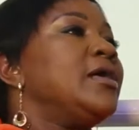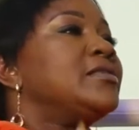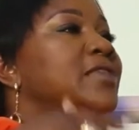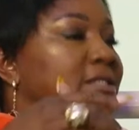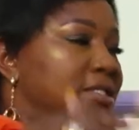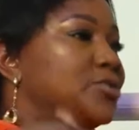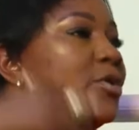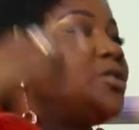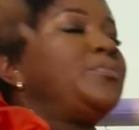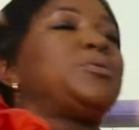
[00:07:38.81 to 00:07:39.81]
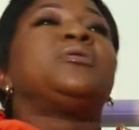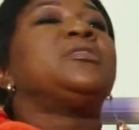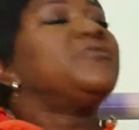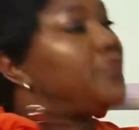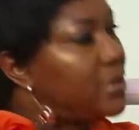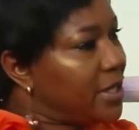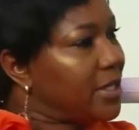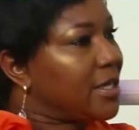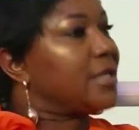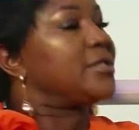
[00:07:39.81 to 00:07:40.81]
That is going to be showing the
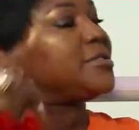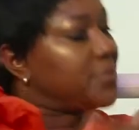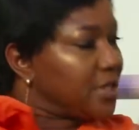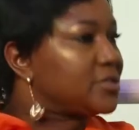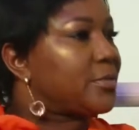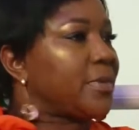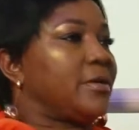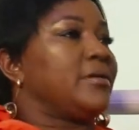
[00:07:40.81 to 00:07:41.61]
following year, spring, summer.